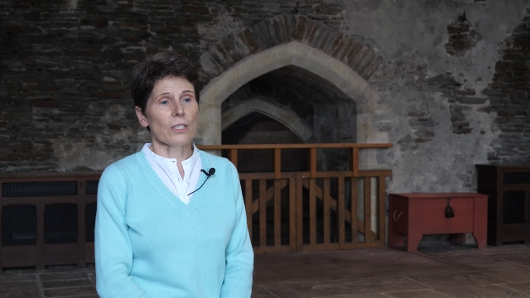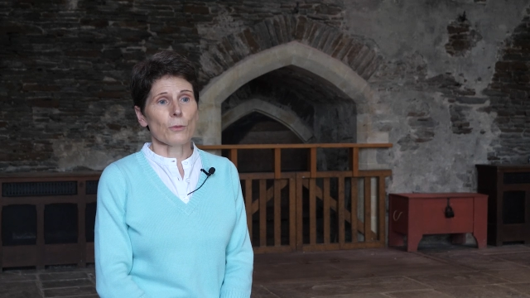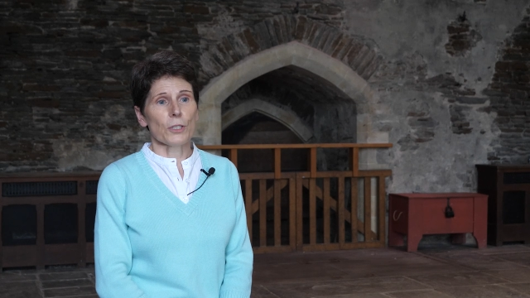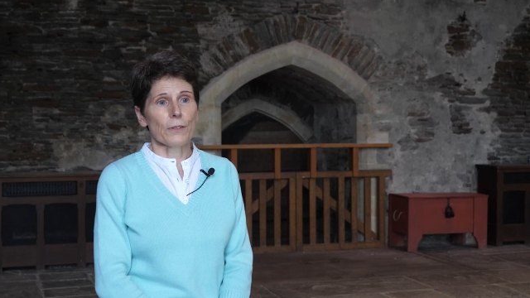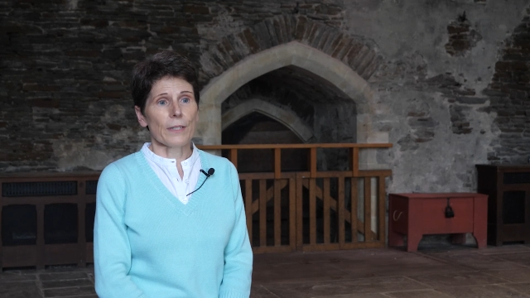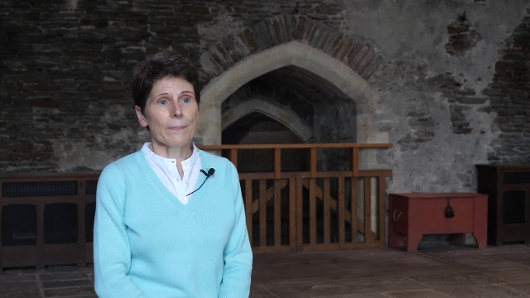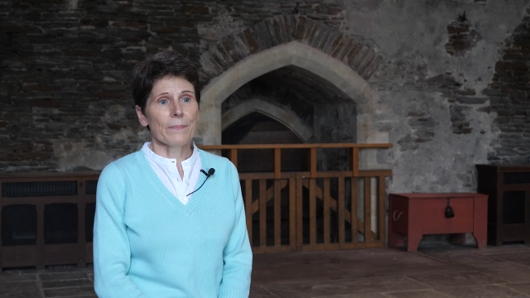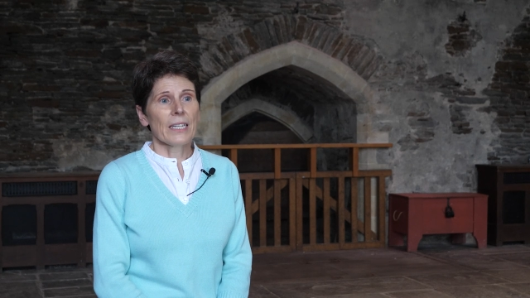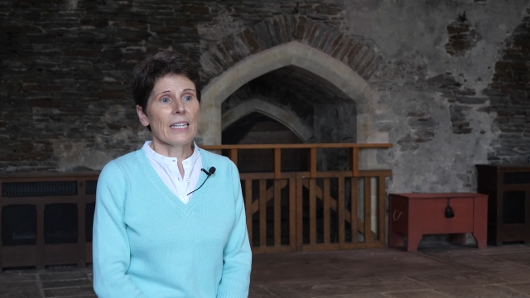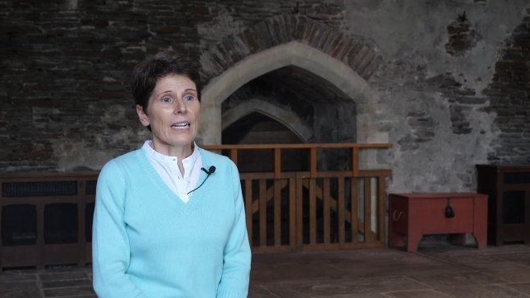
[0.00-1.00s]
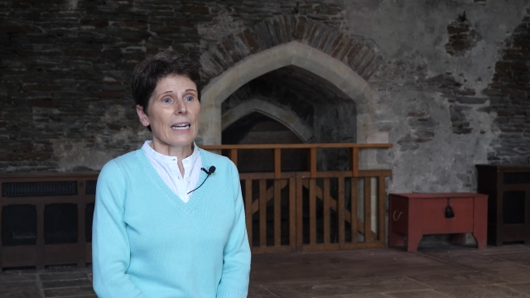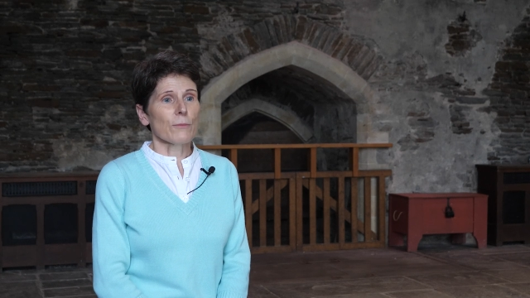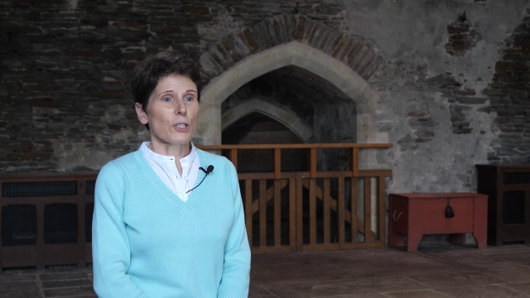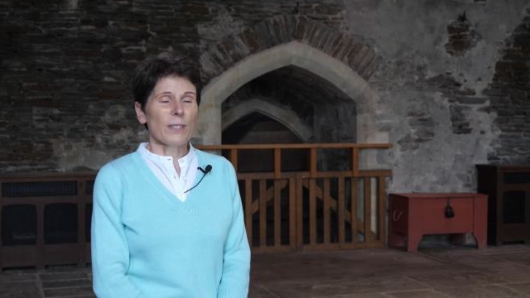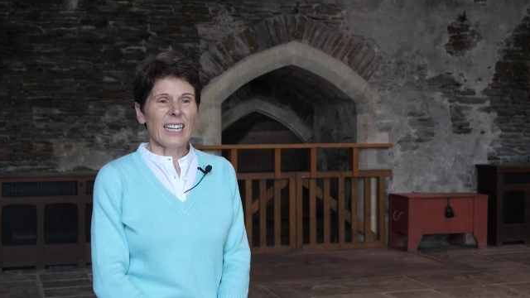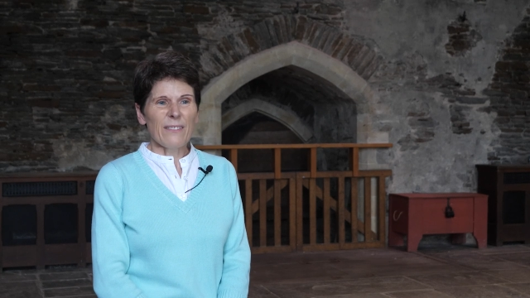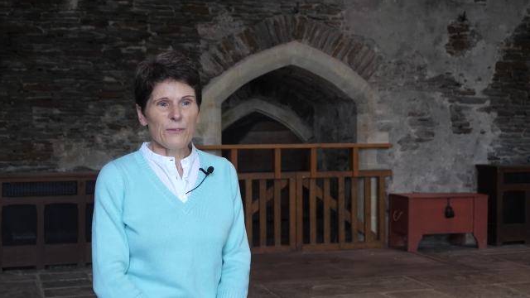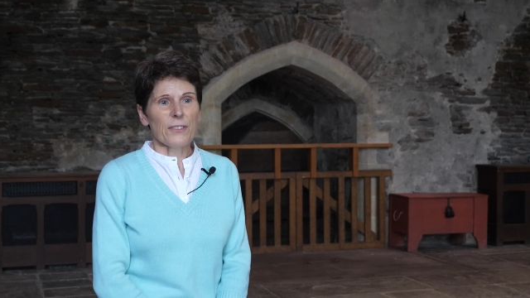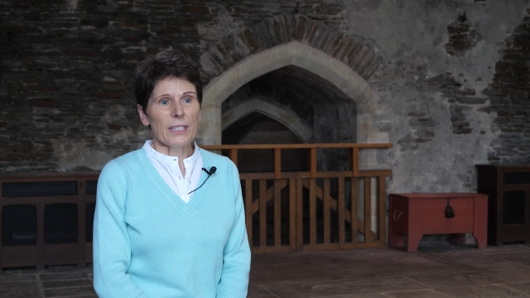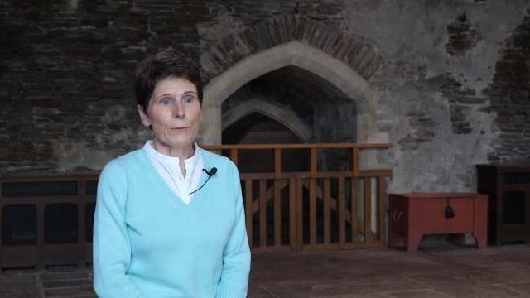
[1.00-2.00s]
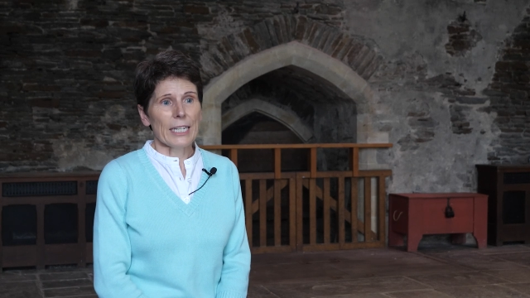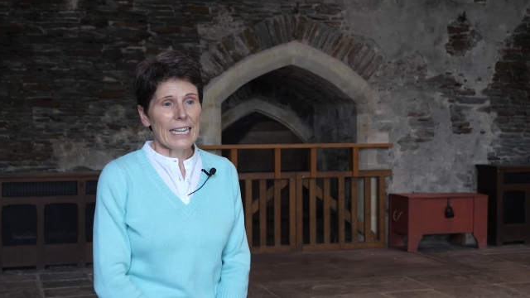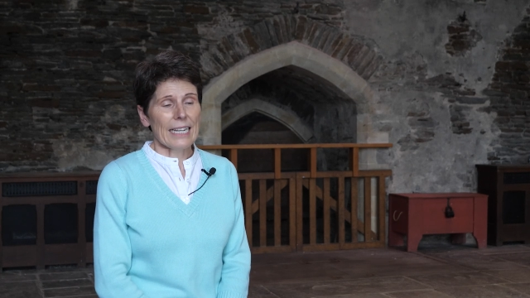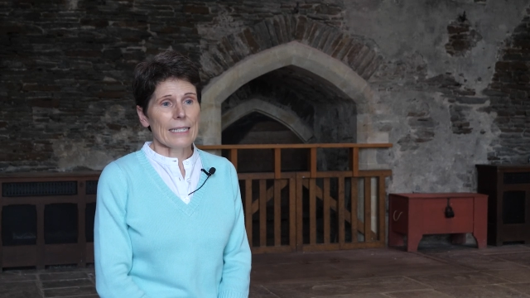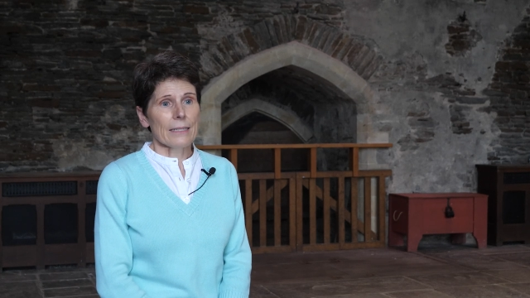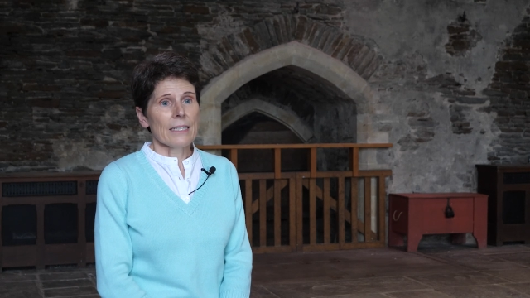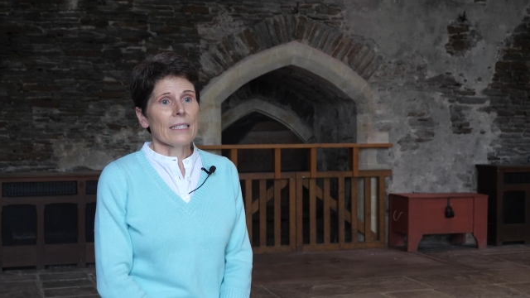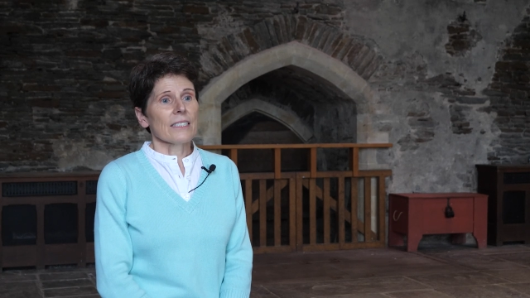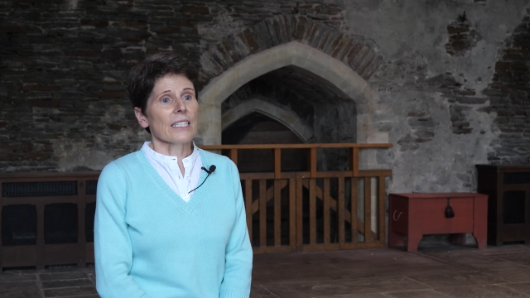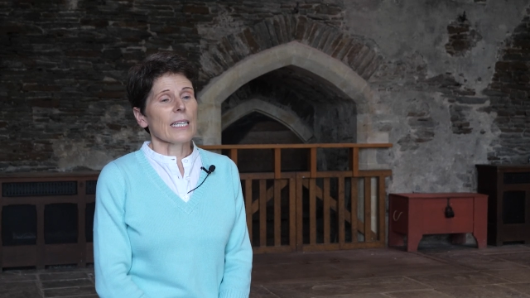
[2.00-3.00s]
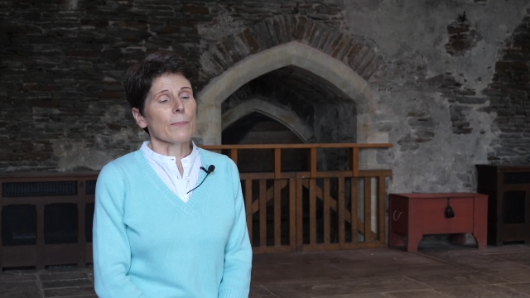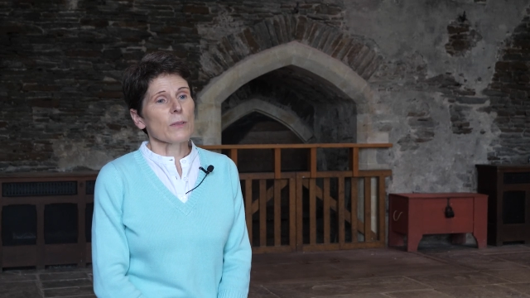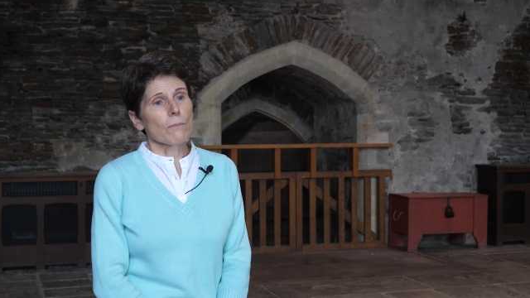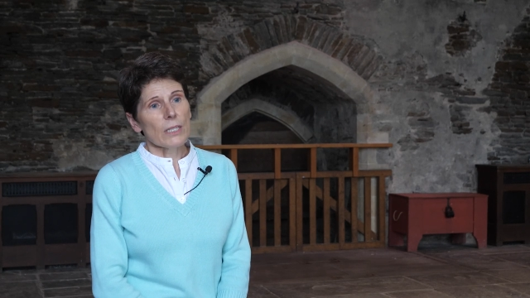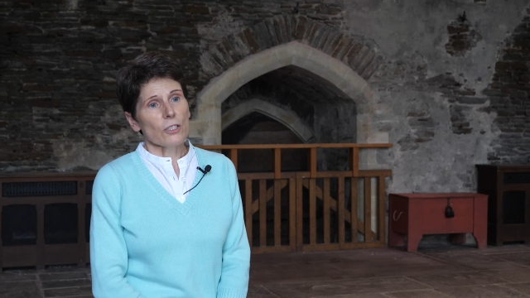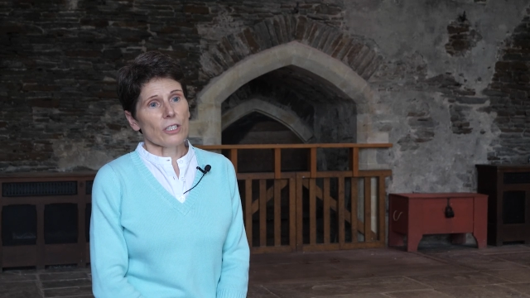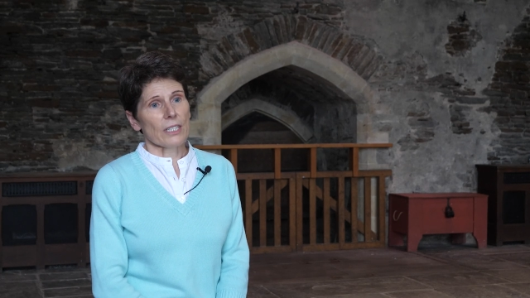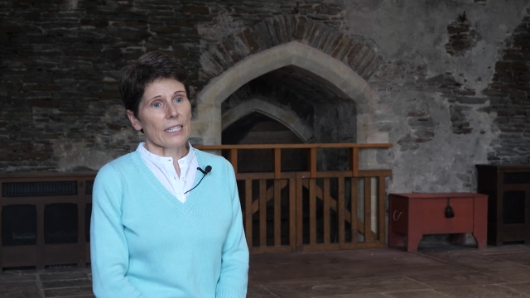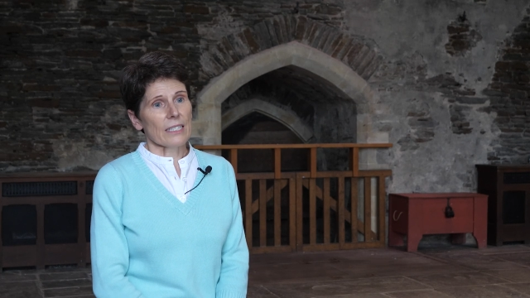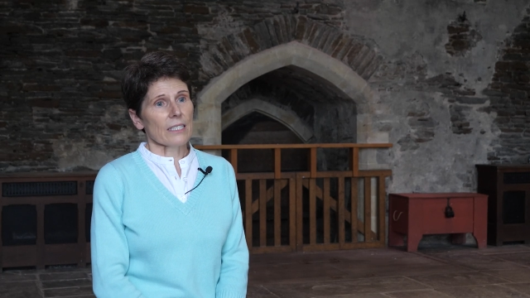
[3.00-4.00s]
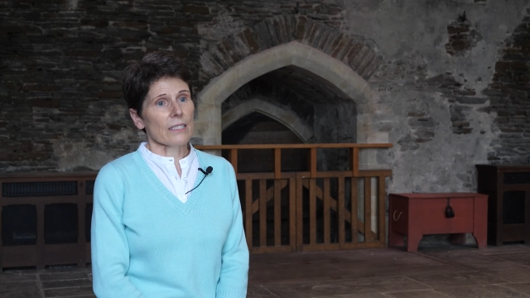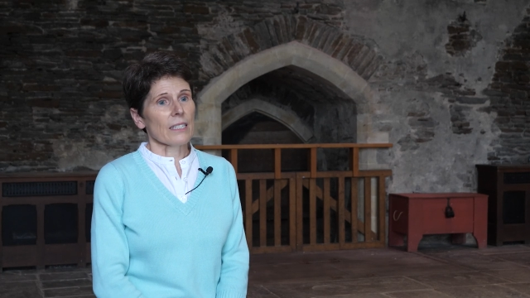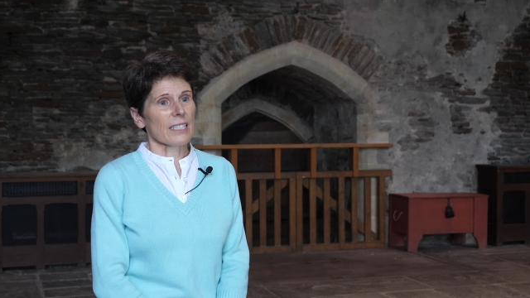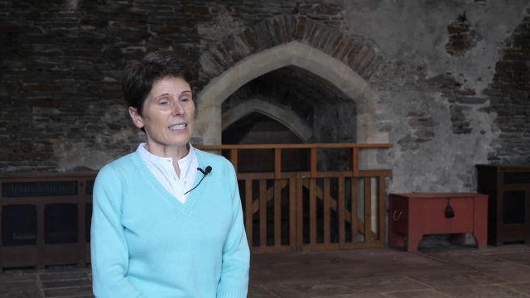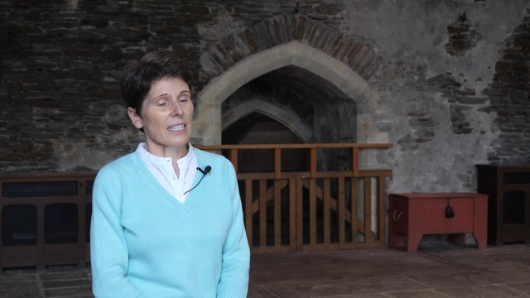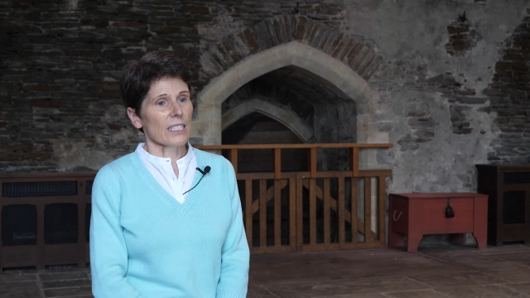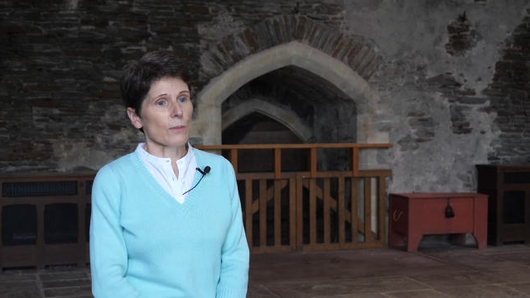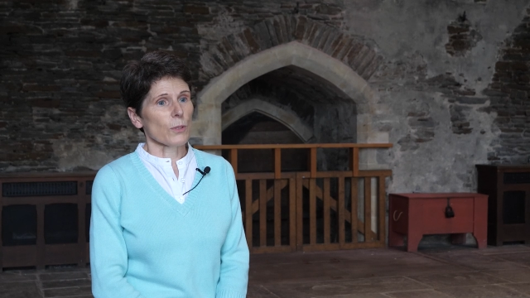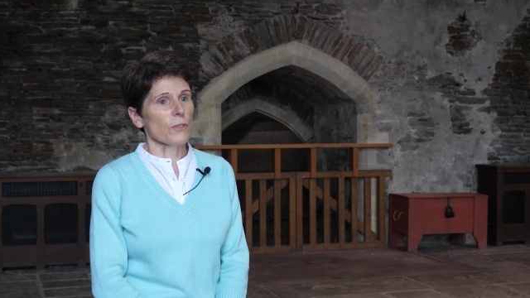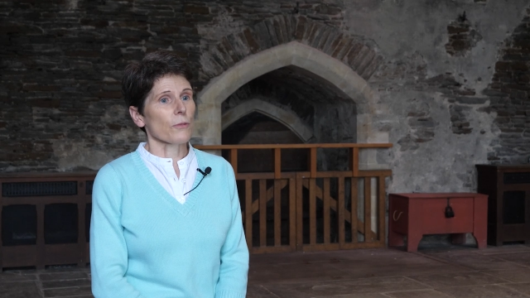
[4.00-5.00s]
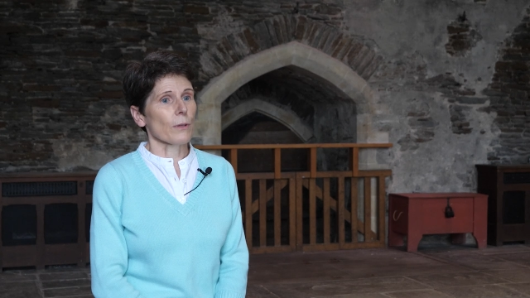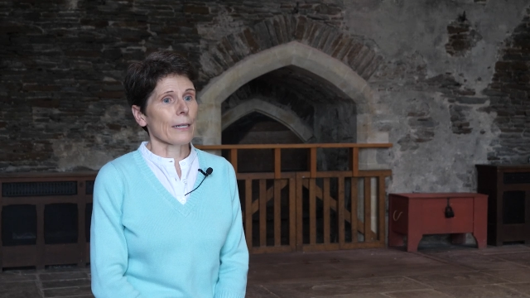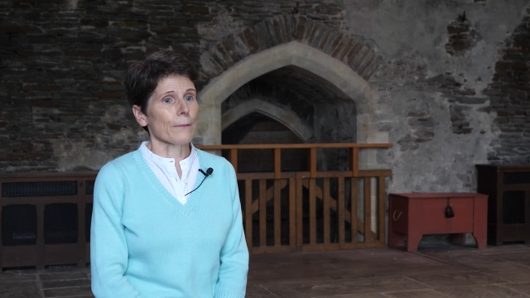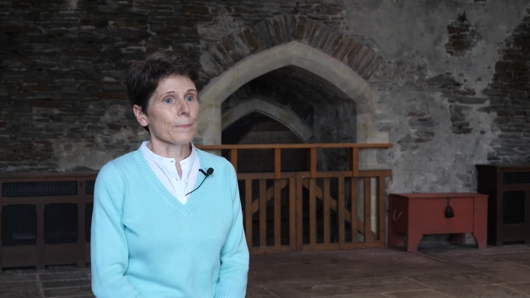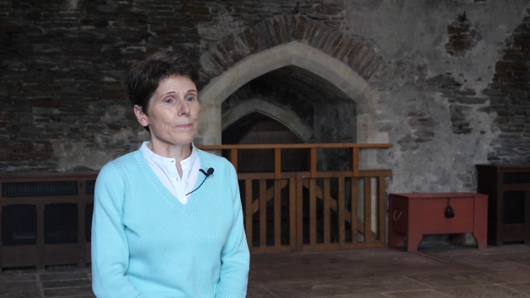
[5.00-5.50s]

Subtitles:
that we're doing, and we're doing everything we can to keep as much of the castle accessible throughout.